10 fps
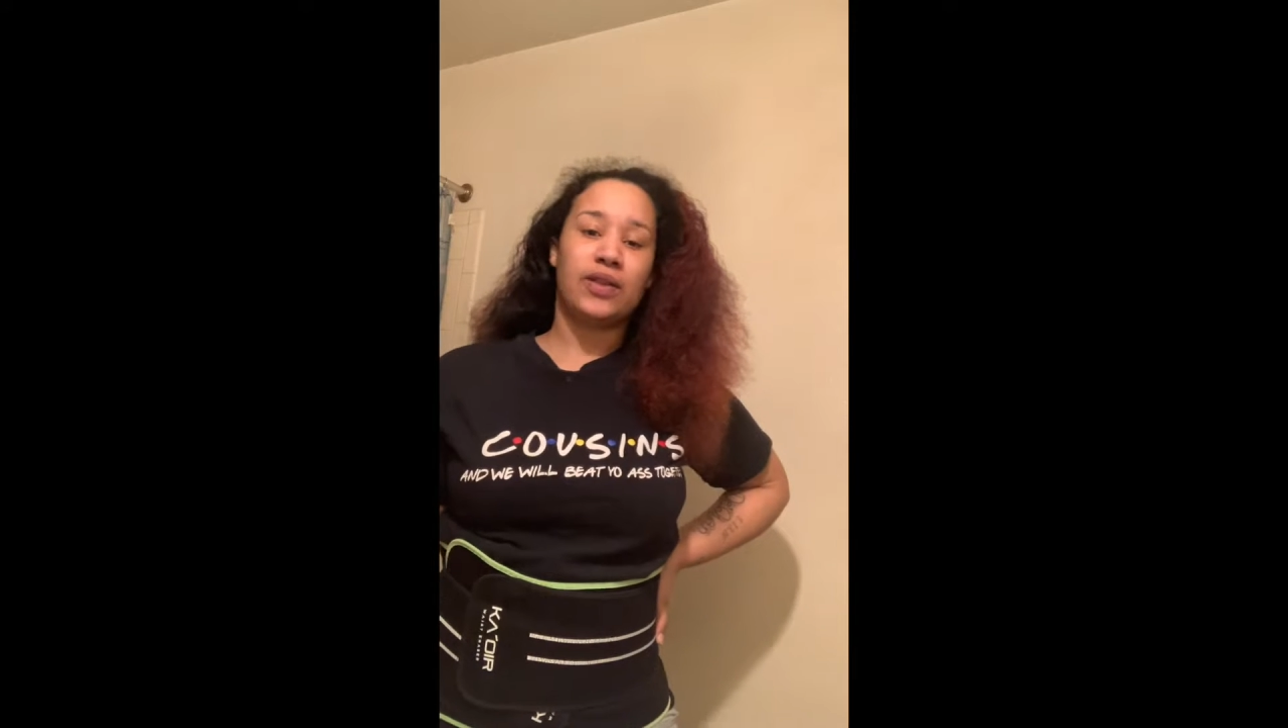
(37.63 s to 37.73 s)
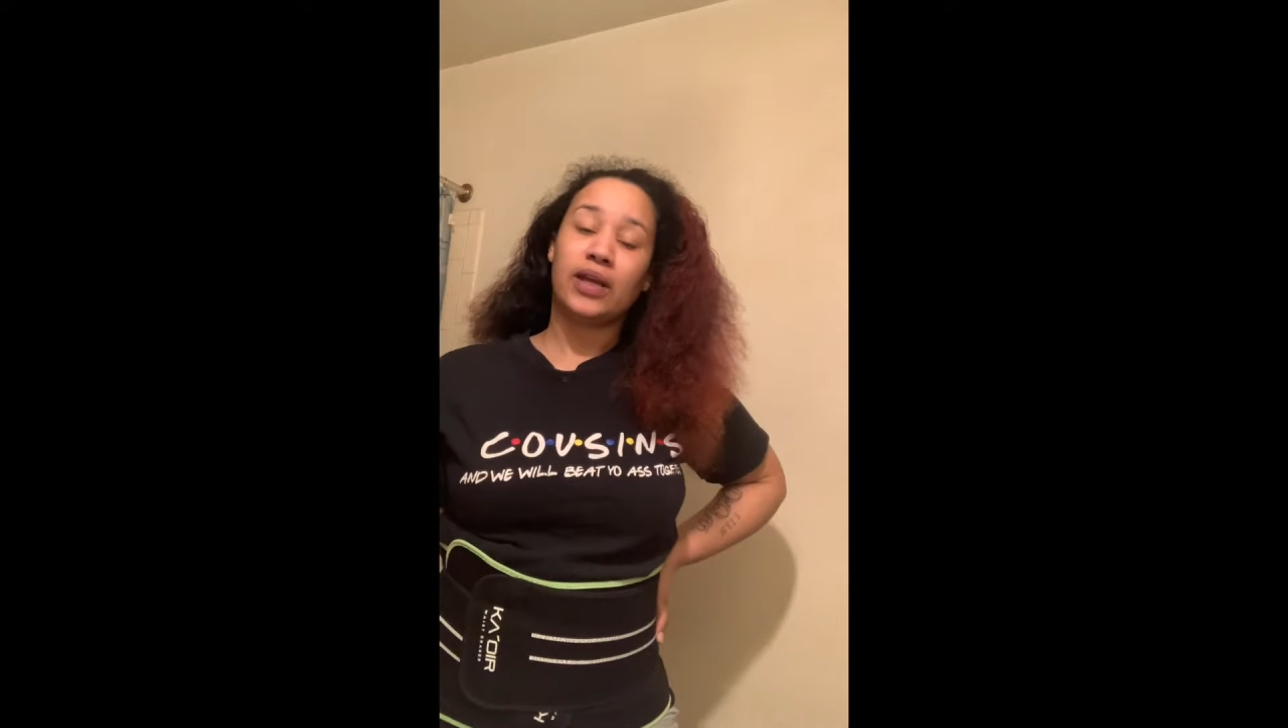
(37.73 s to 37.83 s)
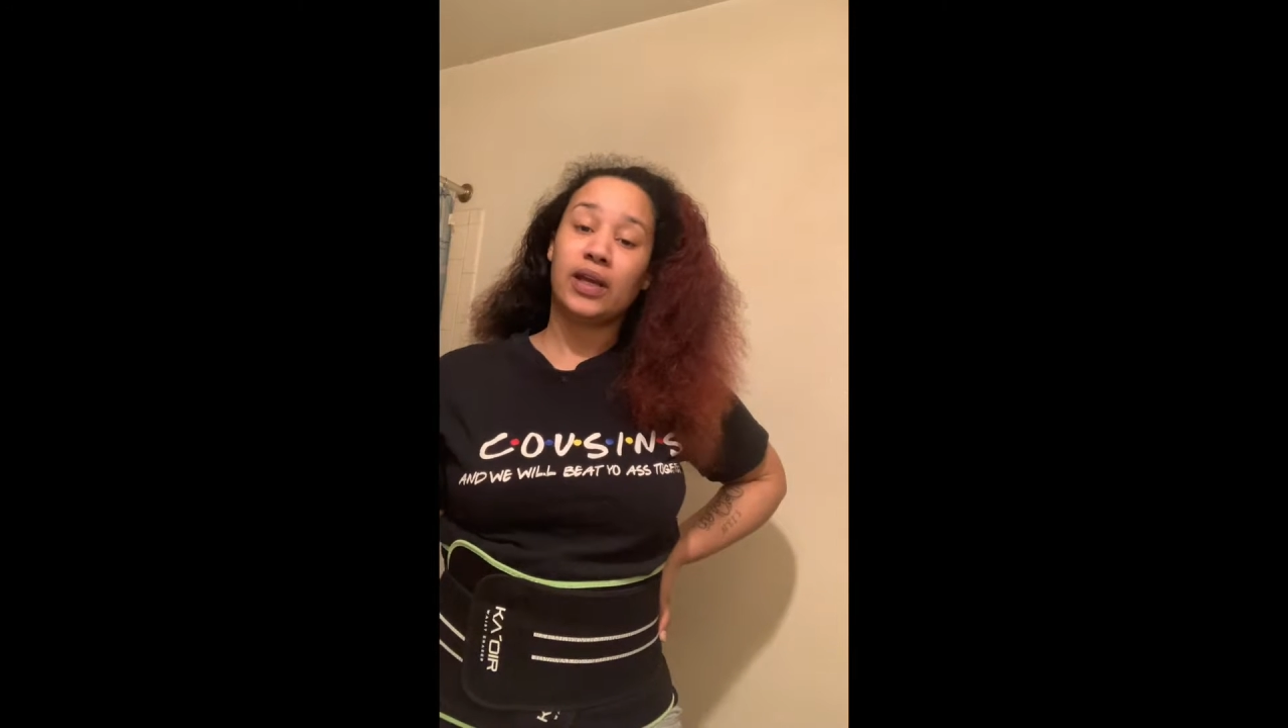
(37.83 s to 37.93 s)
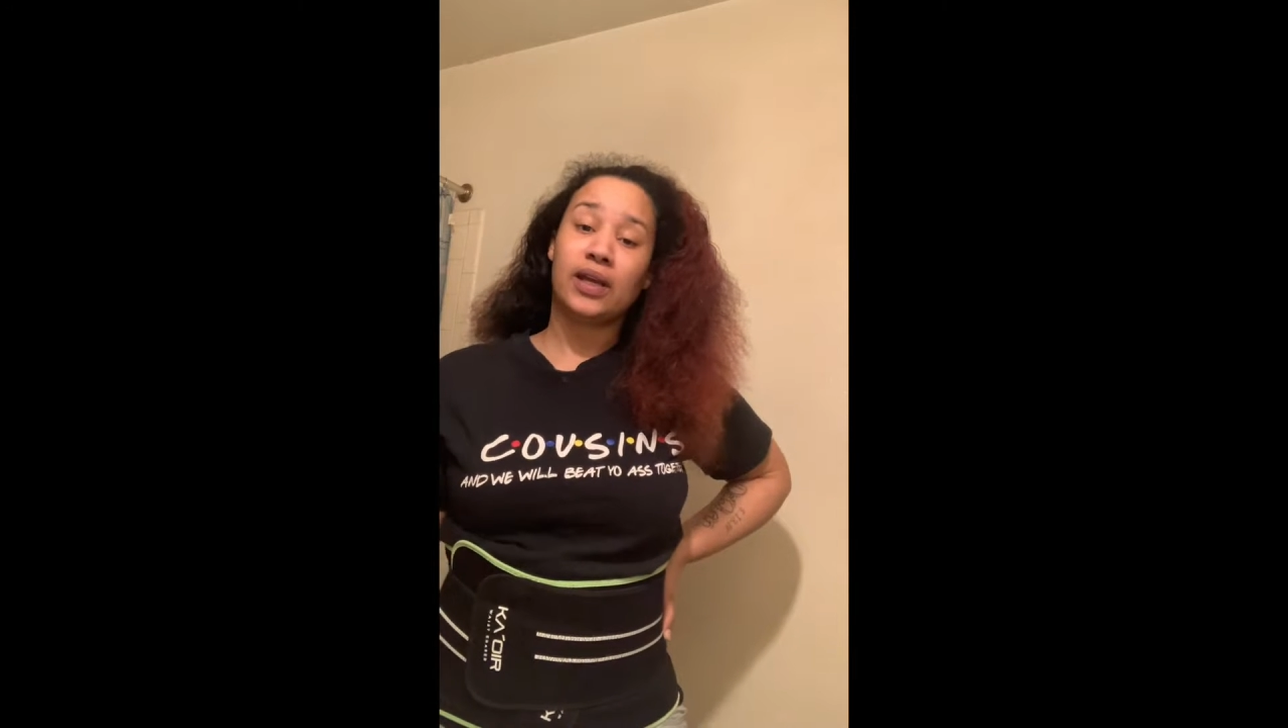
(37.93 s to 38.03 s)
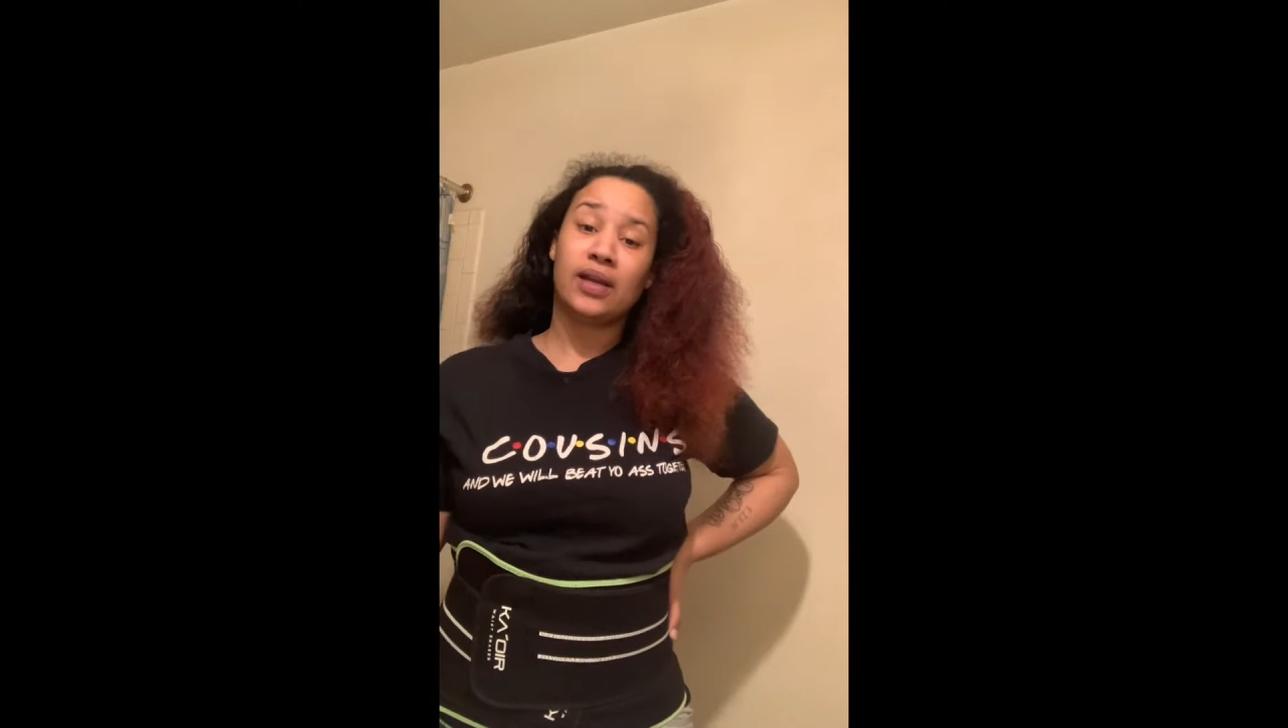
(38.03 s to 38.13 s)

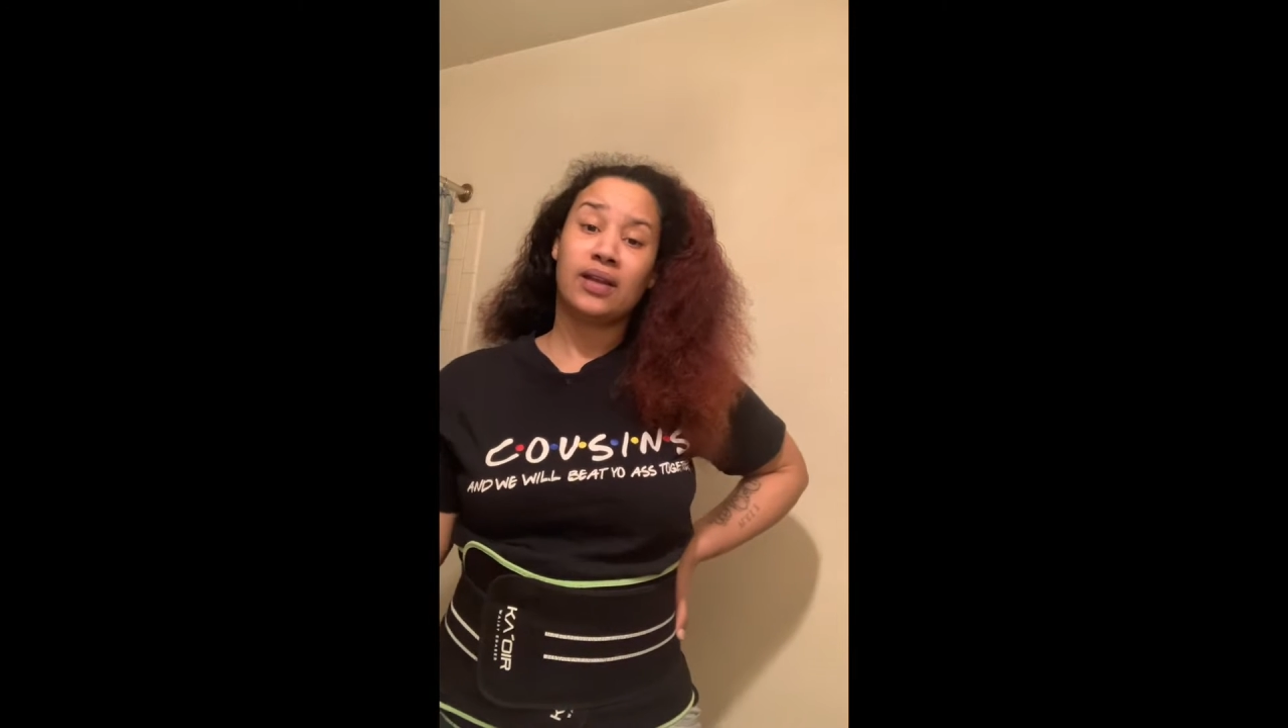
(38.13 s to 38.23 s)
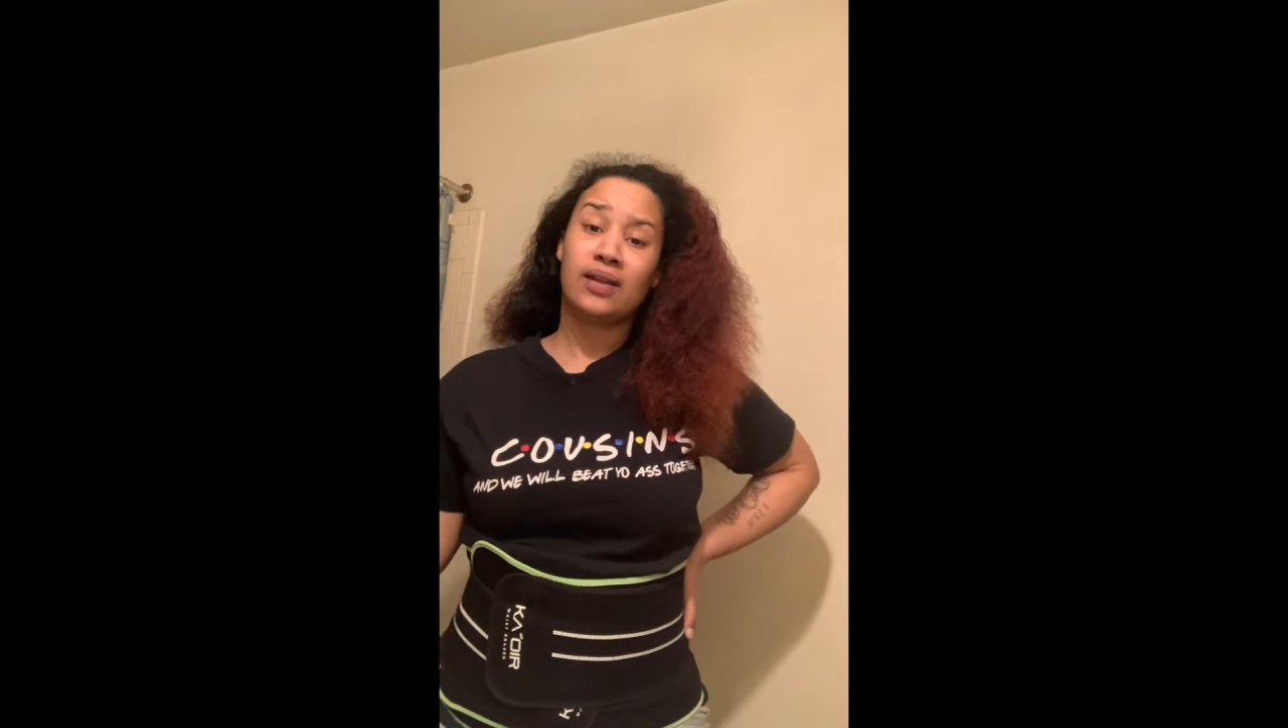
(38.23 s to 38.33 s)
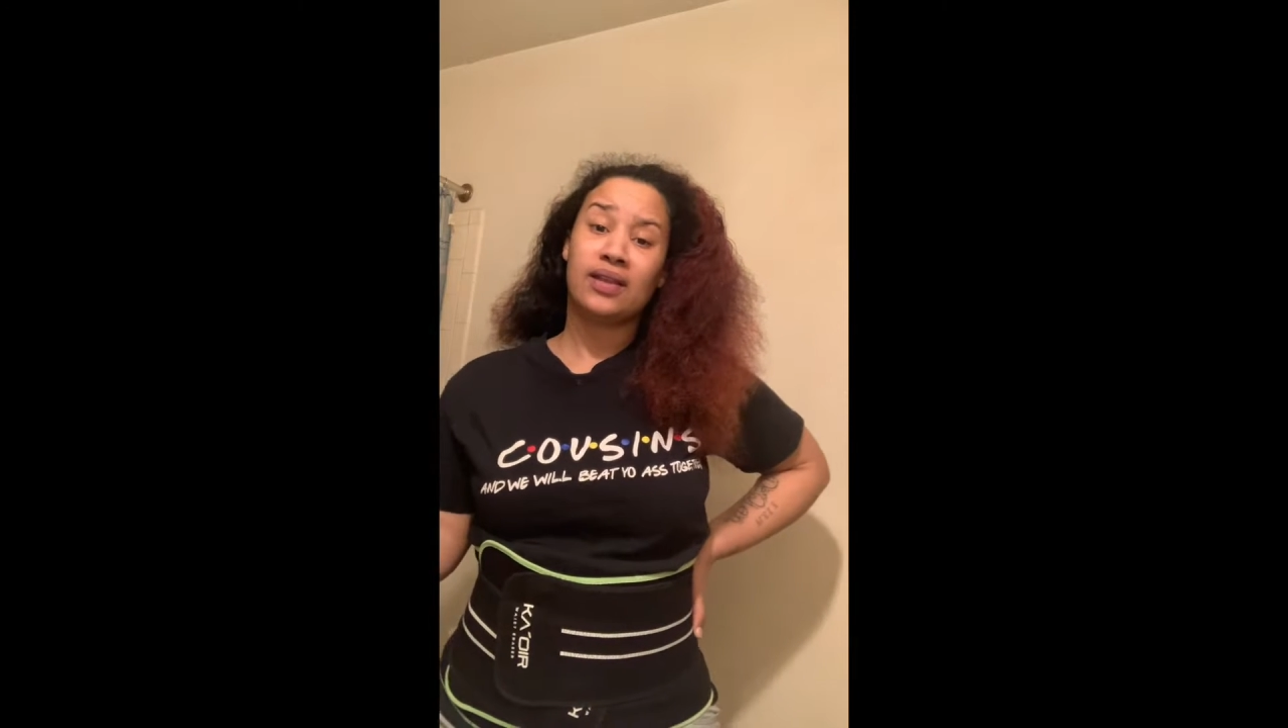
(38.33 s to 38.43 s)
thing